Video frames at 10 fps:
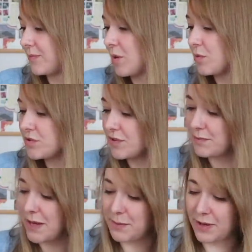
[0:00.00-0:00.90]
I wonder if
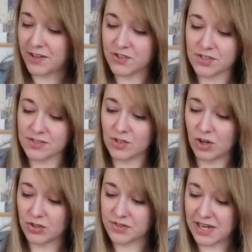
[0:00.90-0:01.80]
maybe I just
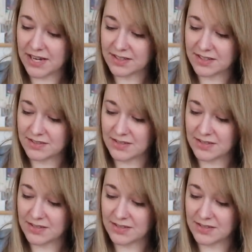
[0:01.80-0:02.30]
contact